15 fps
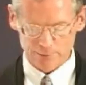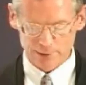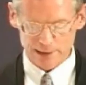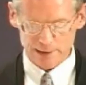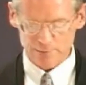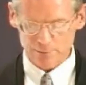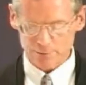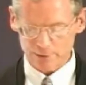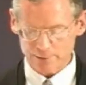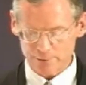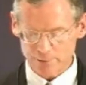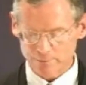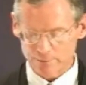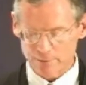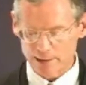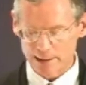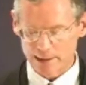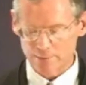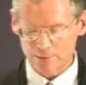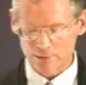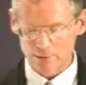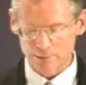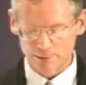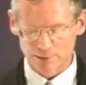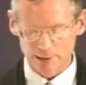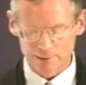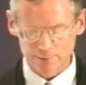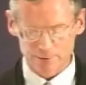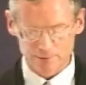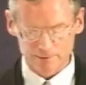the Reconstruction Finance
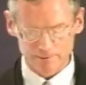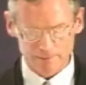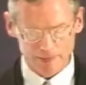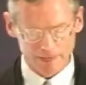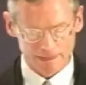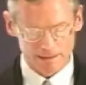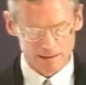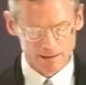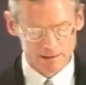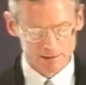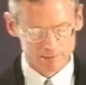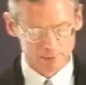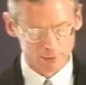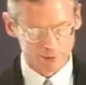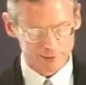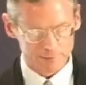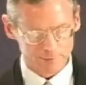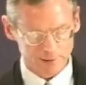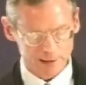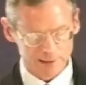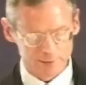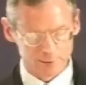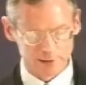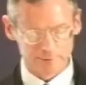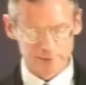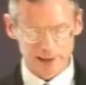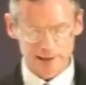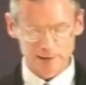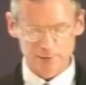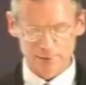Corporation. Born in January of
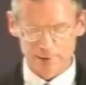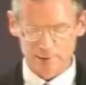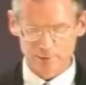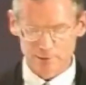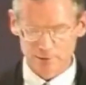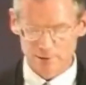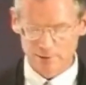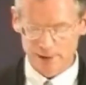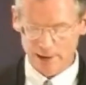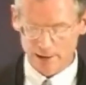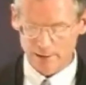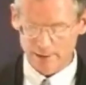1932, the